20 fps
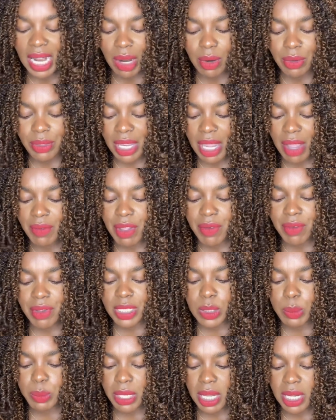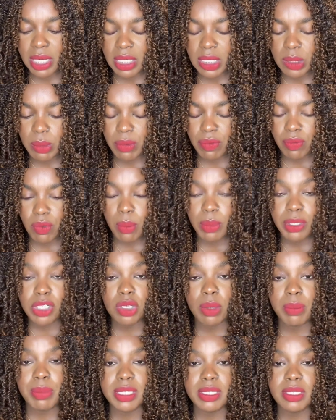And I don't think I've ever explained this before,
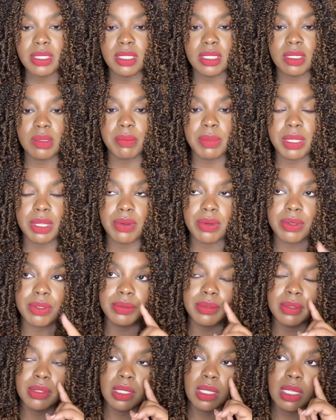but your business is a mirror.